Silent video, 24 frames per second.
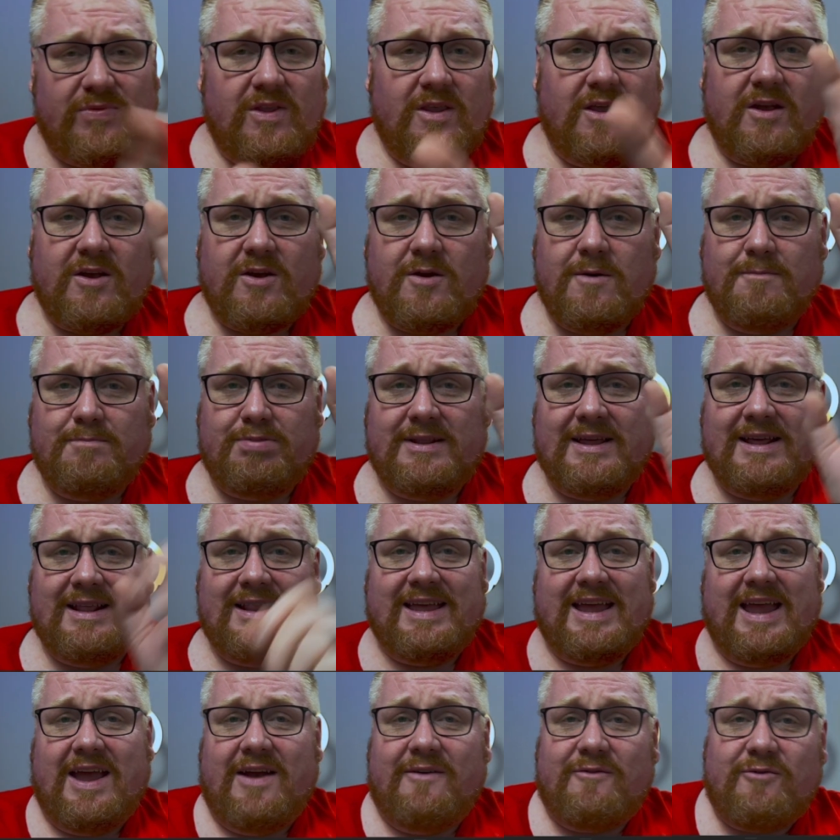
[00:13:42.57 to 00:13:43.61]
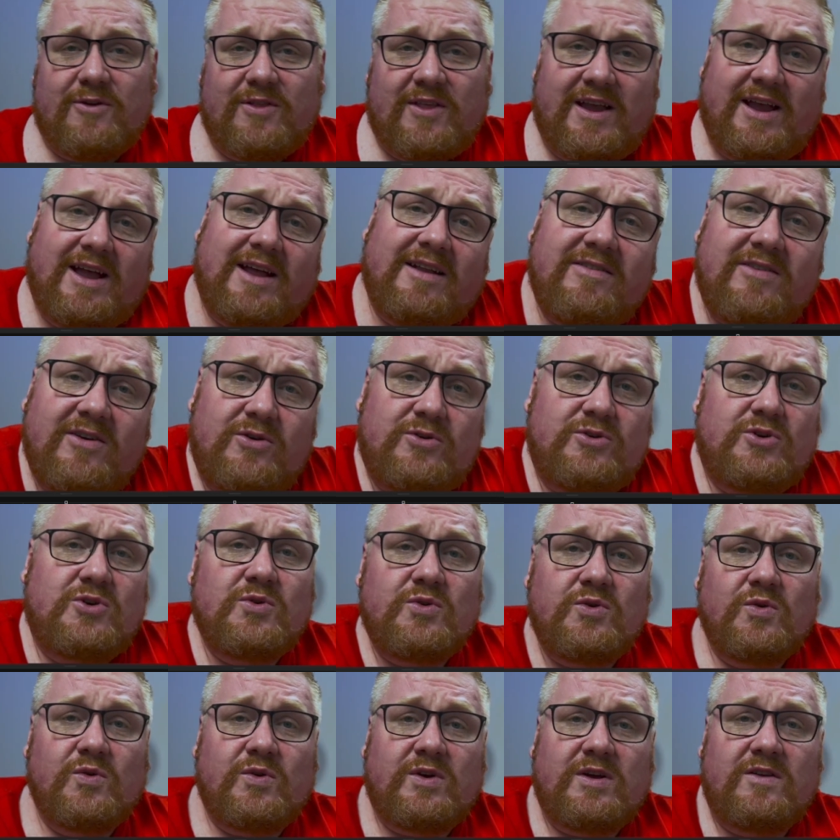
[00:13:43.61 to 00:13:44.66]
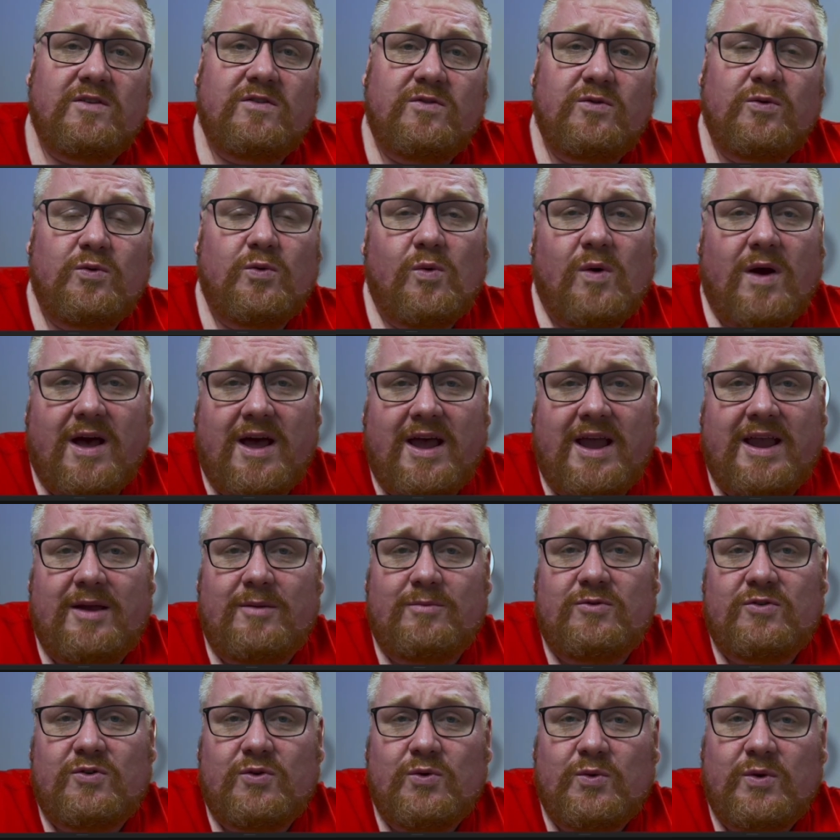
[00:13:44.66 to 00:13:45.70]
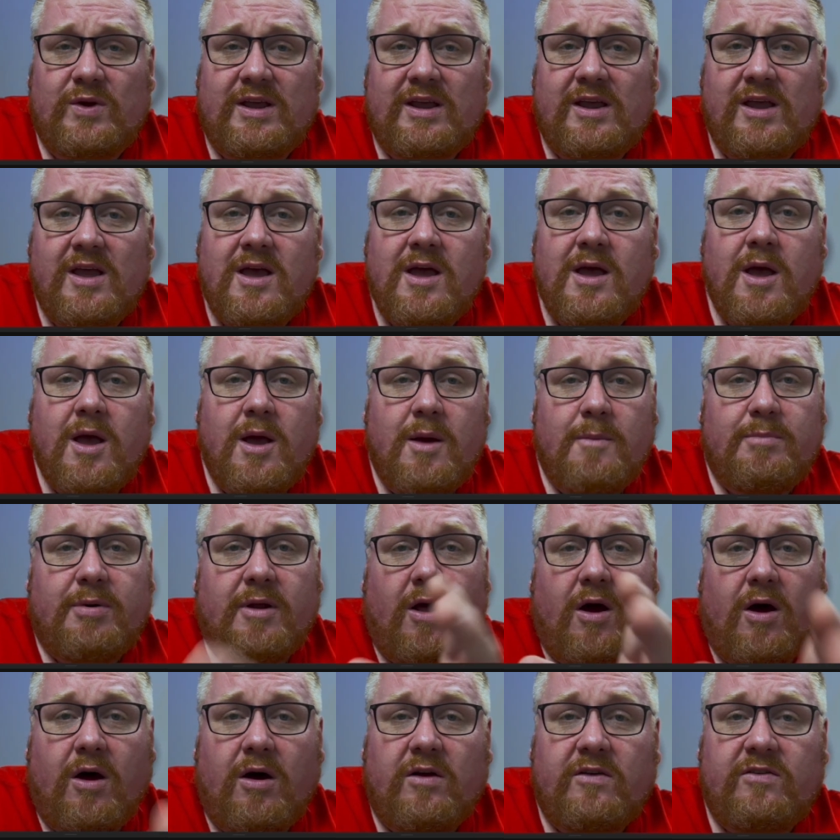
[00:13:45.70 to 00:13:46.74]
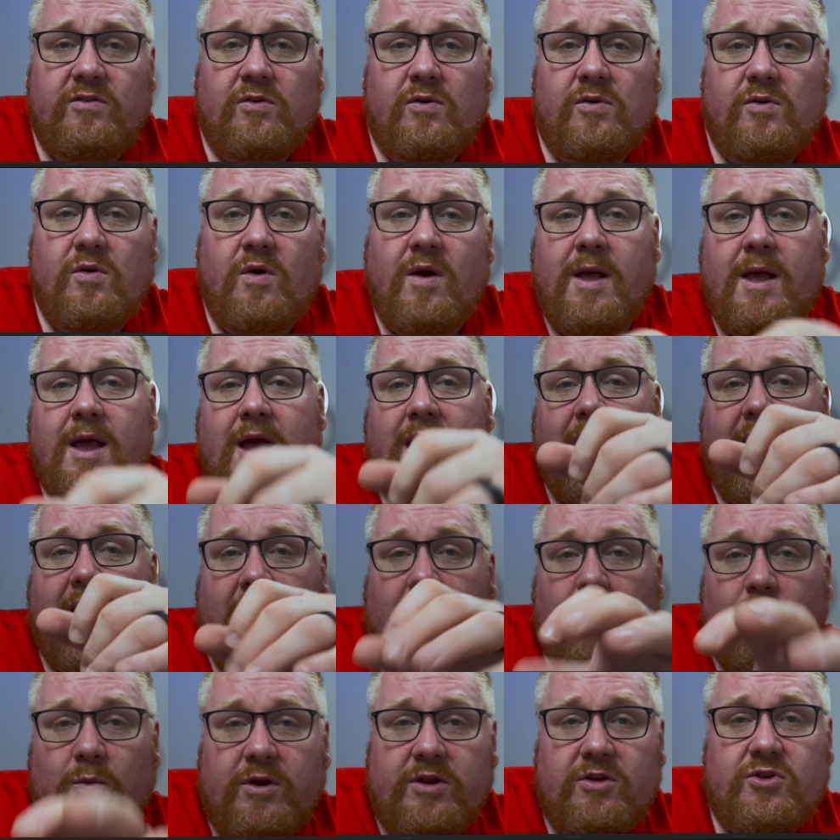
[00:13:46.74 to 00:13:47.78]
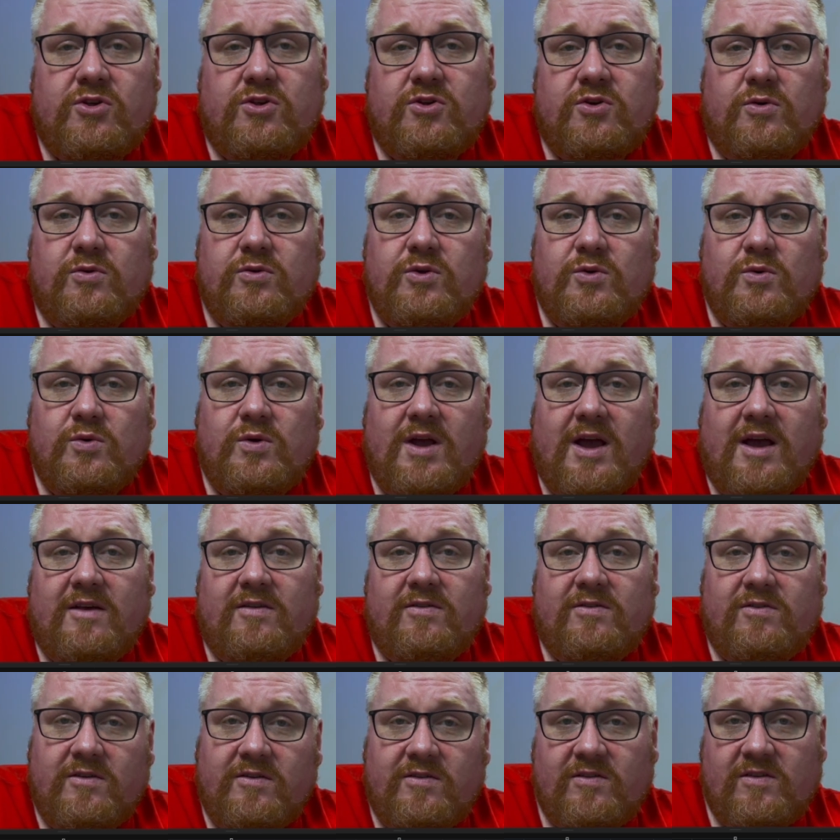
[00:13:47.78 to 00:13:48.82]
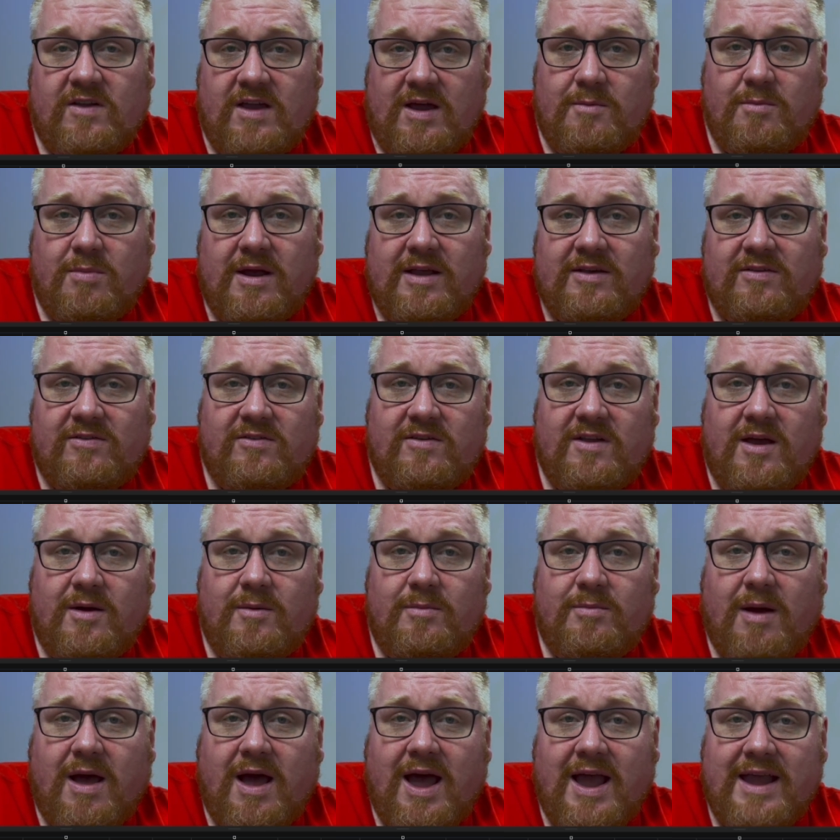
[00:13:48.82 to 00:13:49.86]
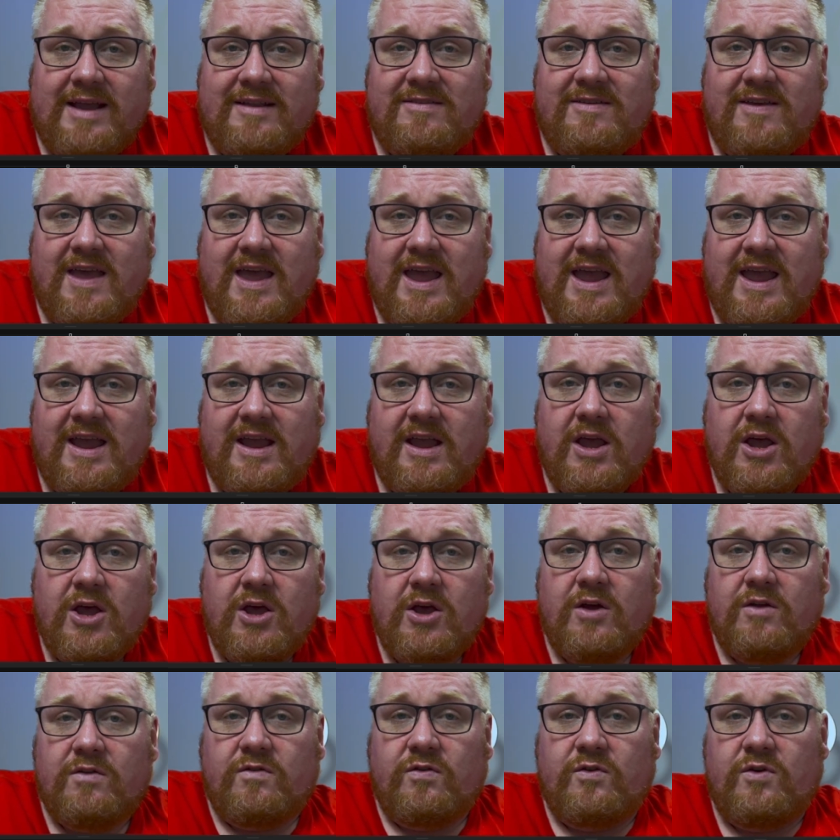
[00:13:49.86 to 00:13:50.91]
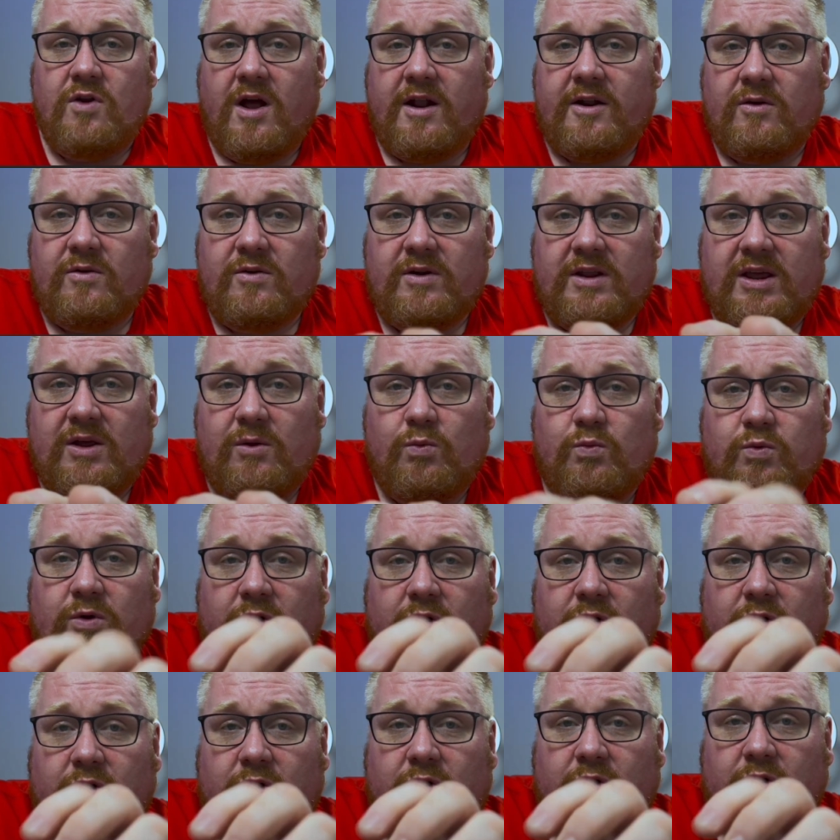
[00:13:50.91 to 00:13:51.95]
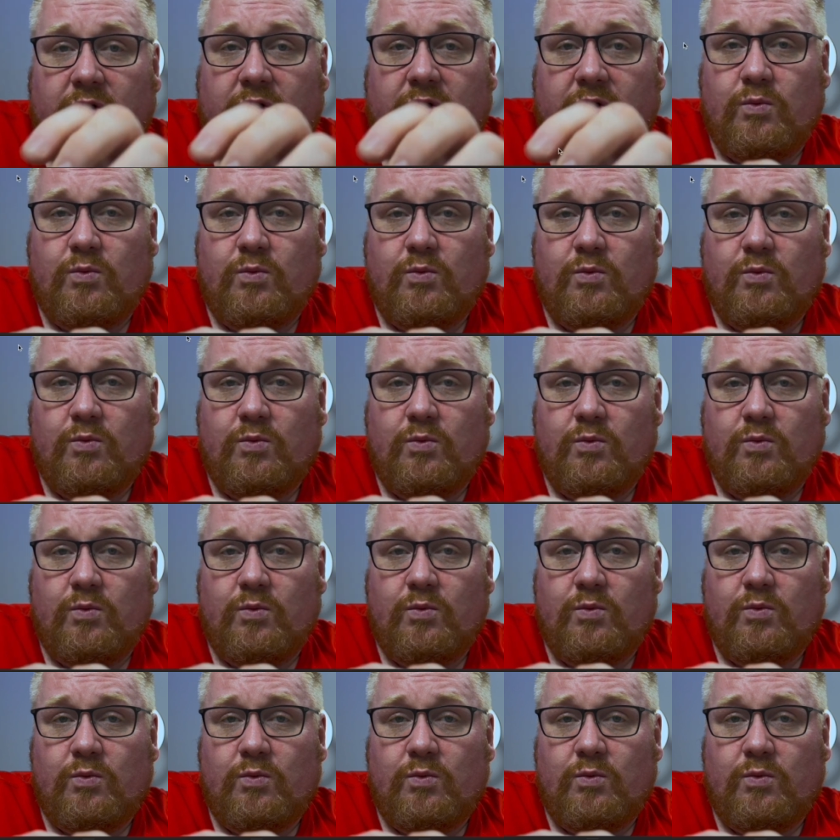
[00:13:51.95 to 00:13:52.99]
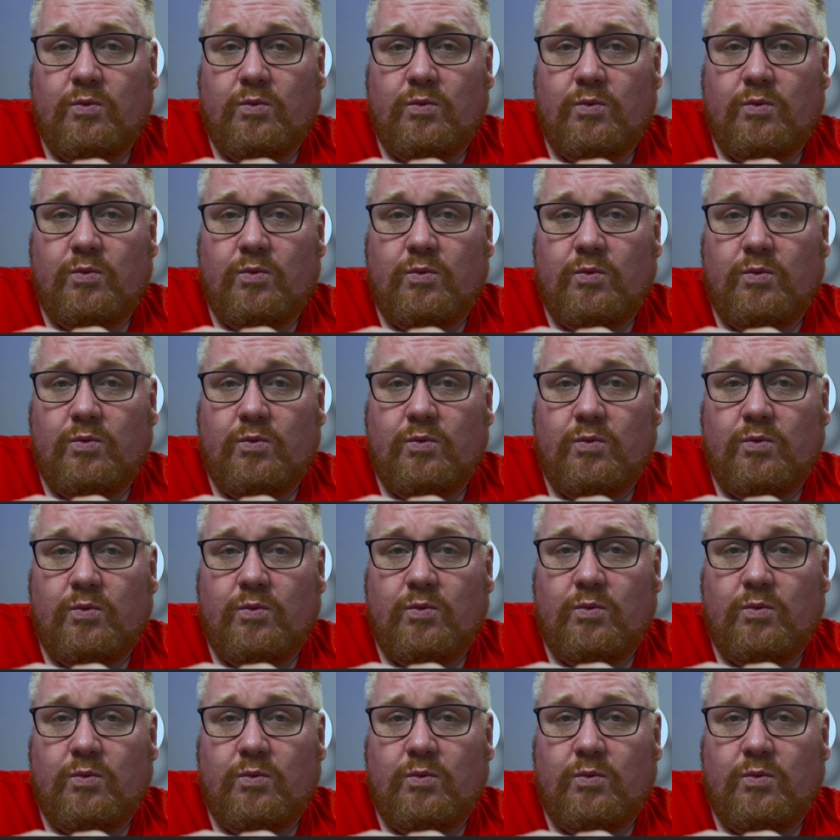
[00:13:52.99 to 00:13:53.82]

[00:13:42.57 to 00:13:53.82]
Completely everything I tell you you can do, I am doing. But also, I want to show you guys the step-by-step. You guys hear those little tweaks that are being made every time I make a change on one of those?